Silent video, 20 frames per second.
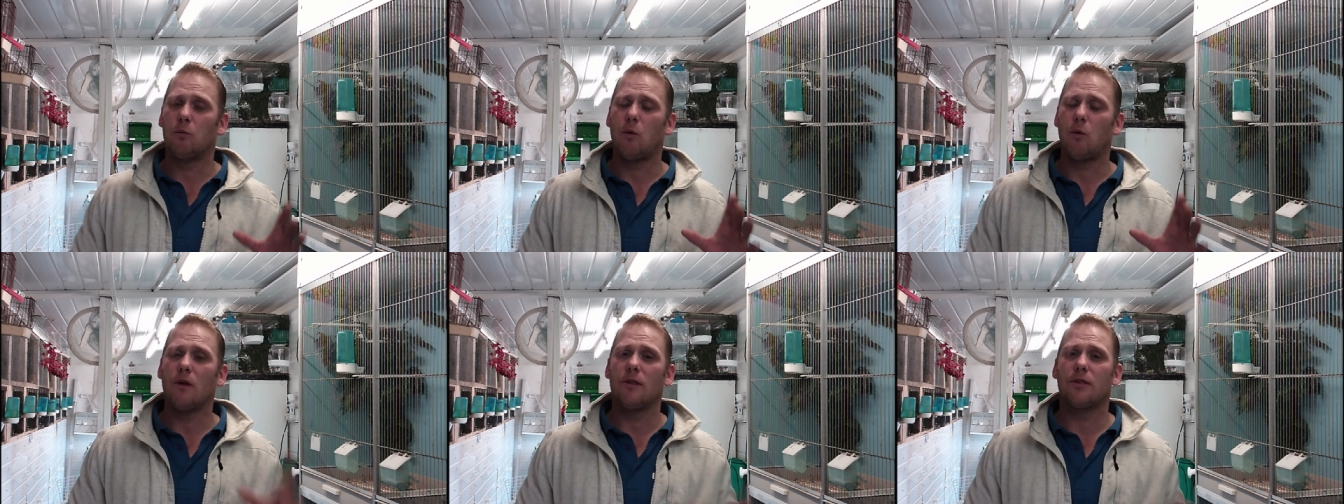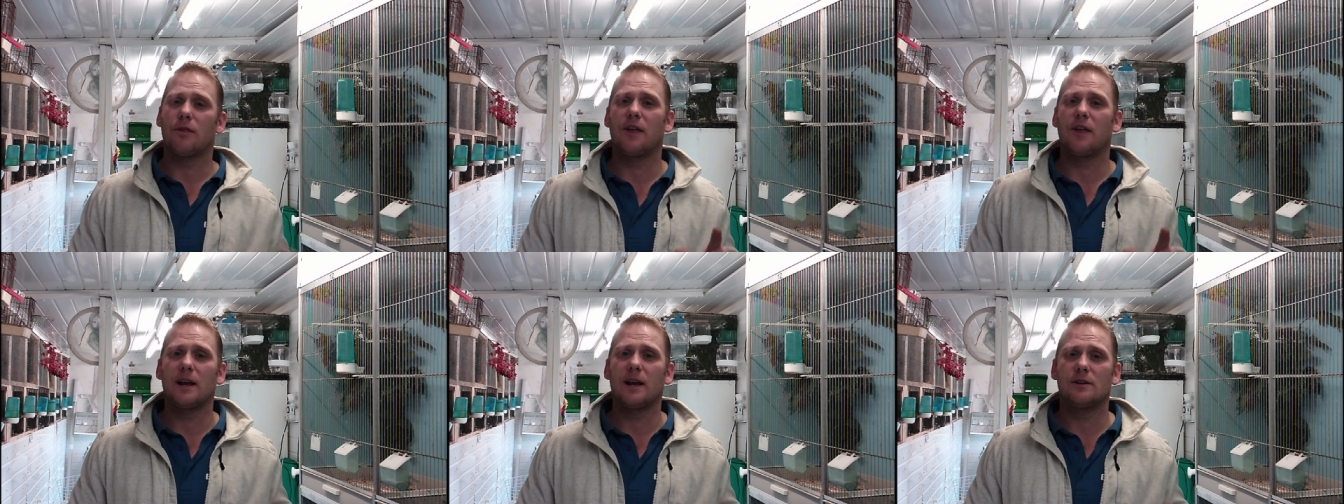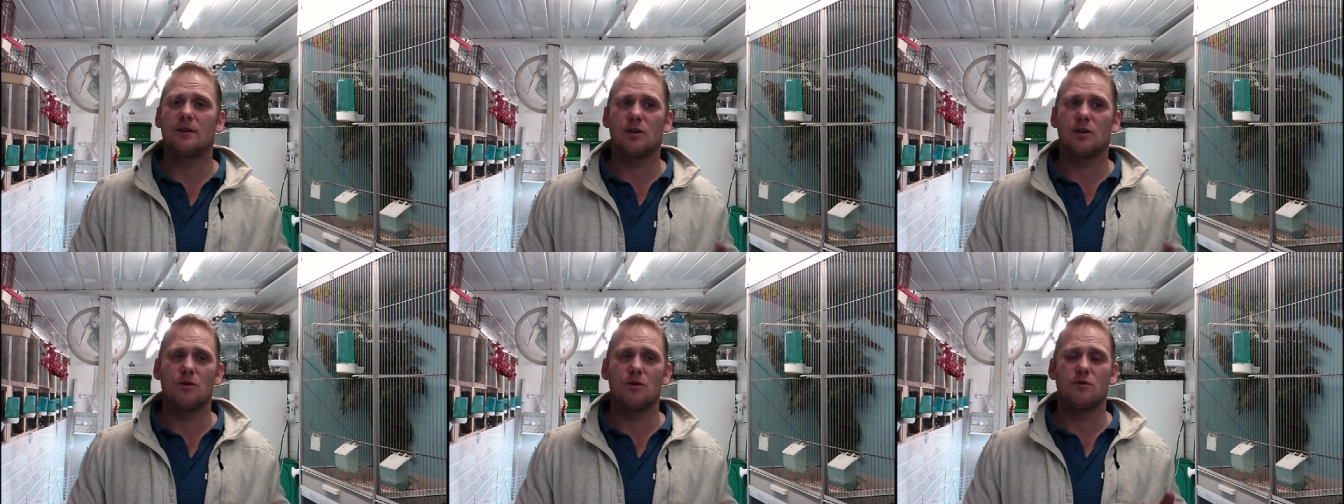one thing
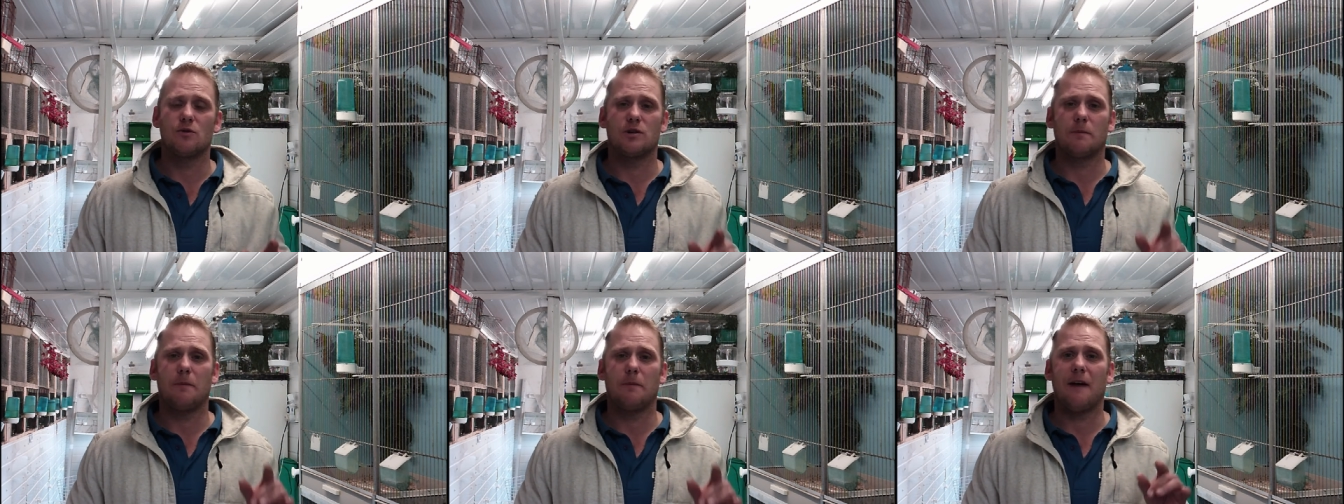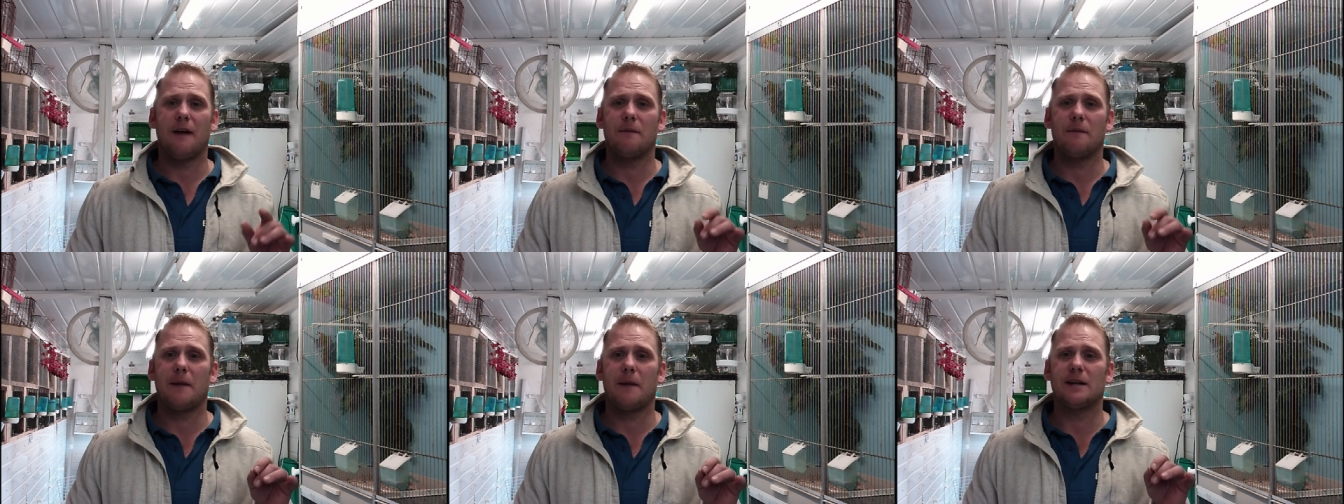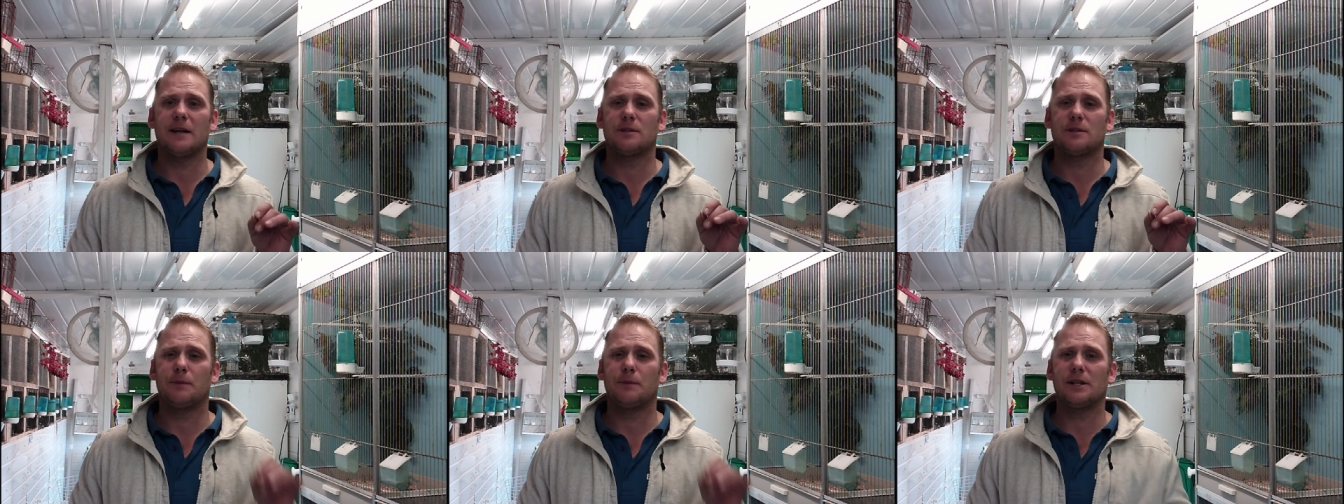to, to bear in
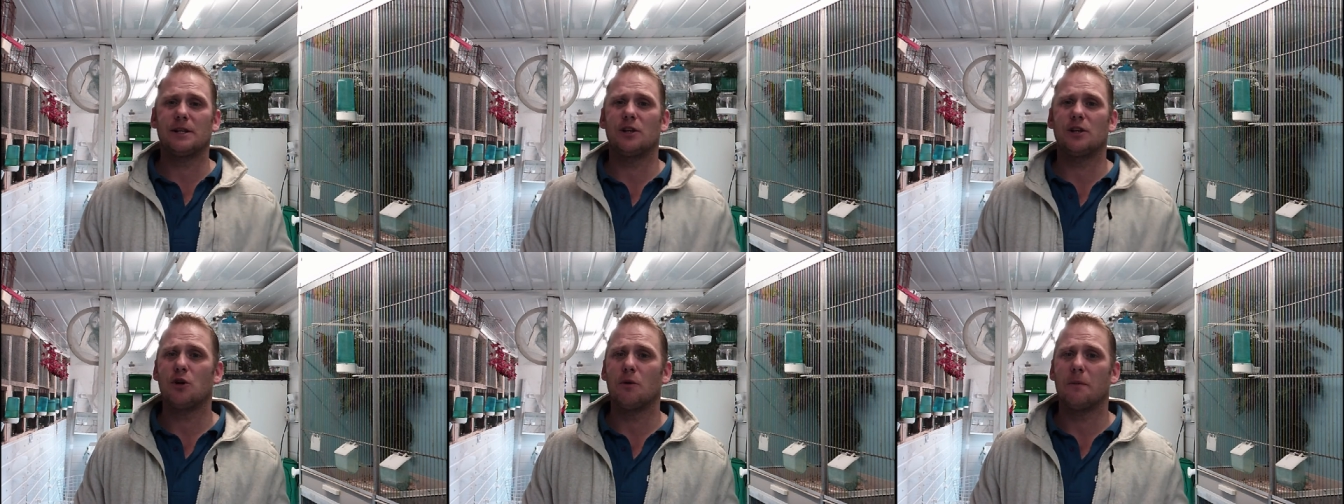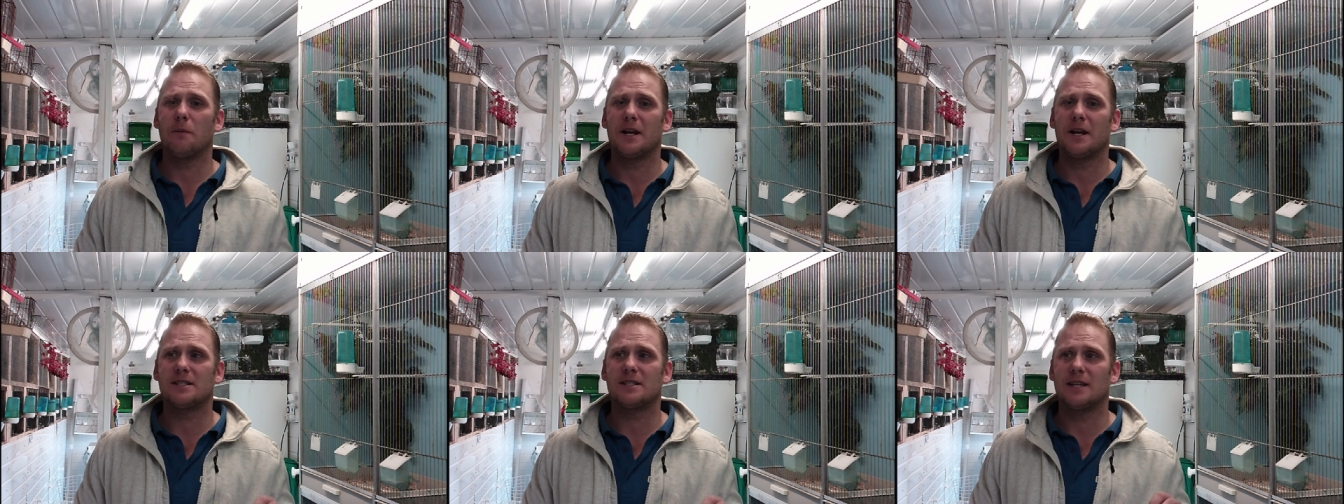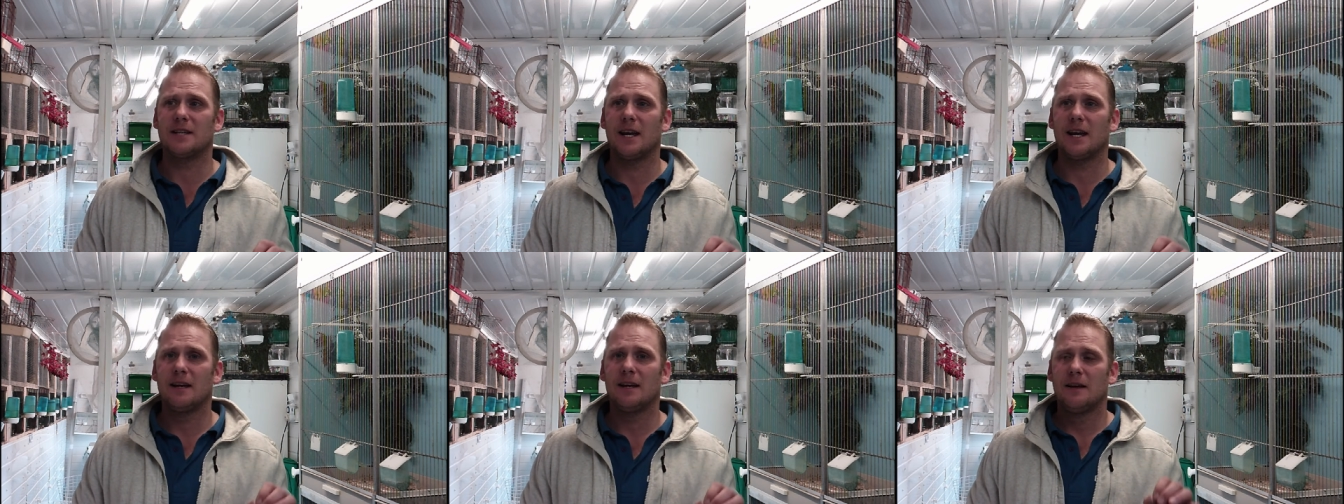mind to bring the
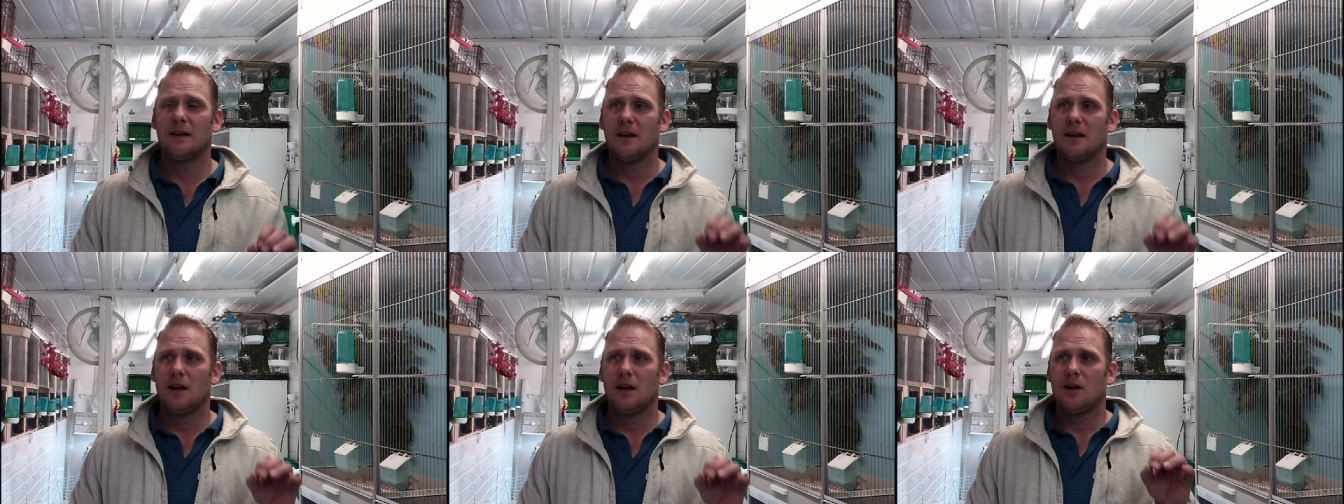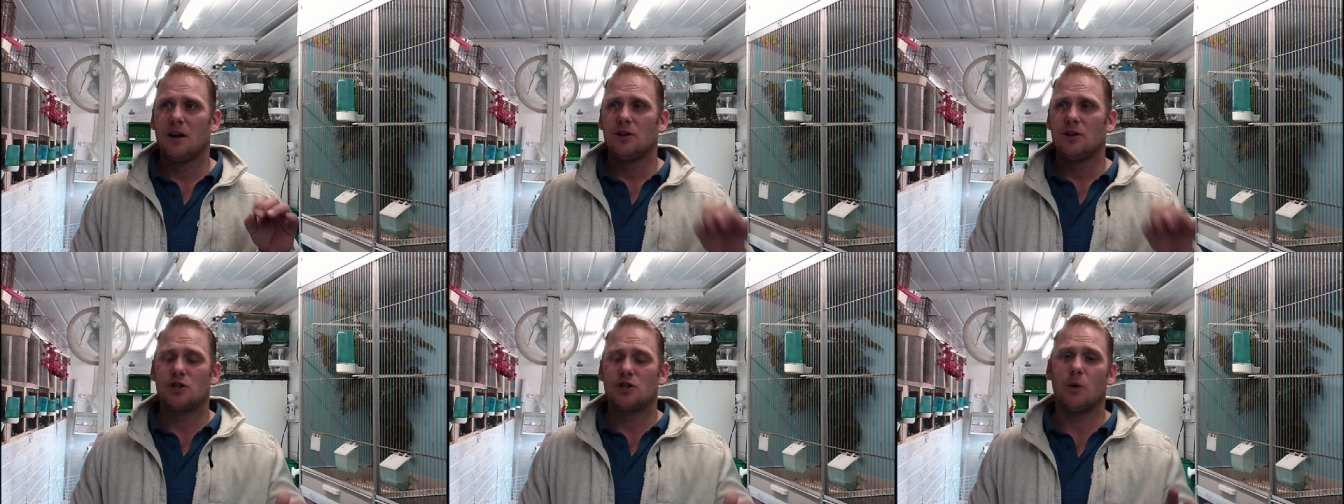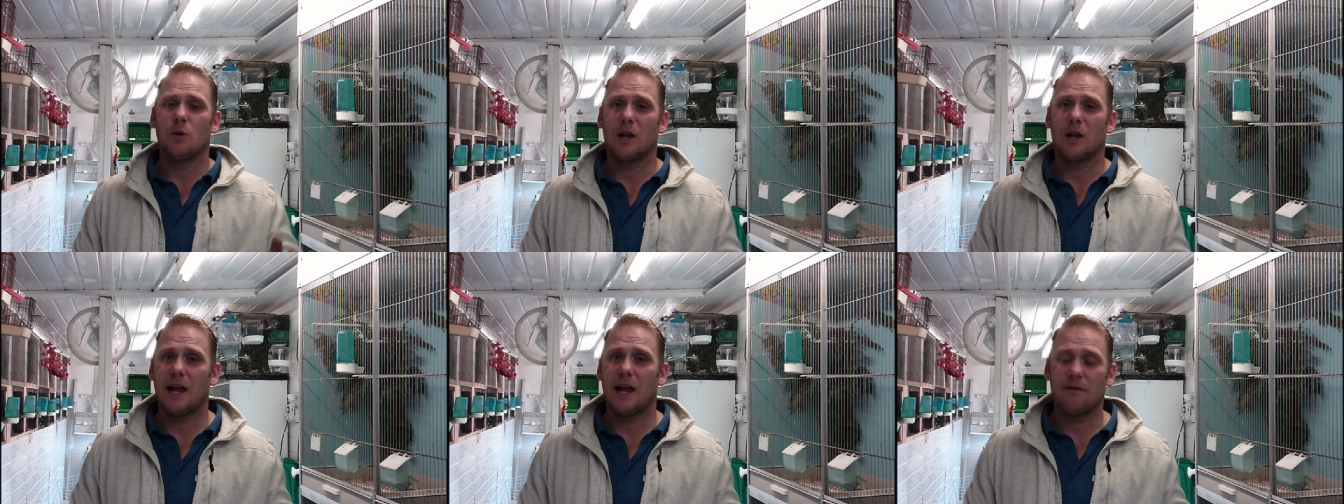humidity
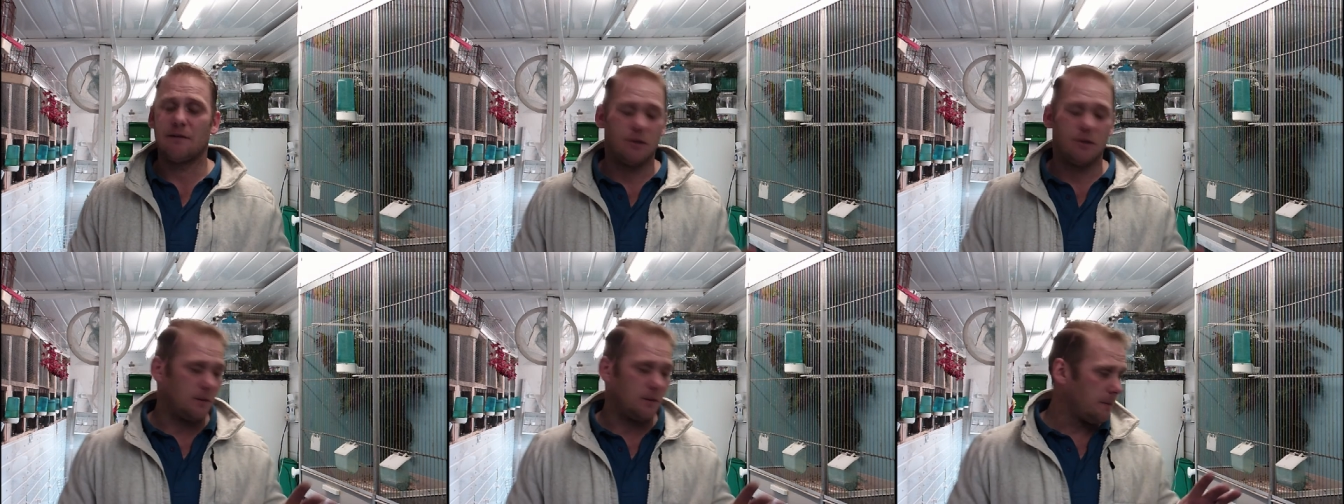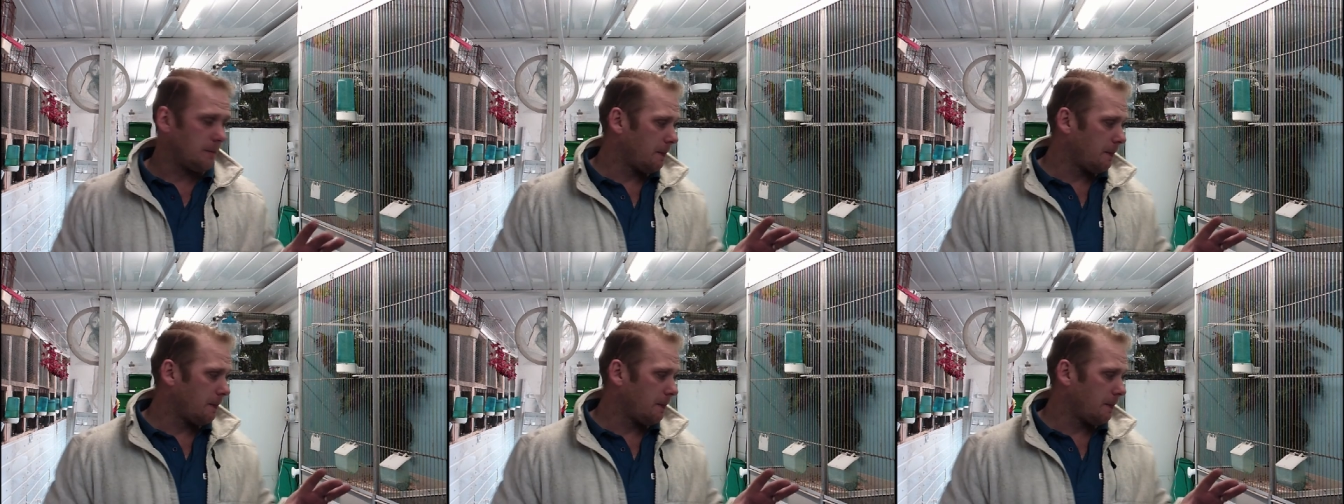to a level.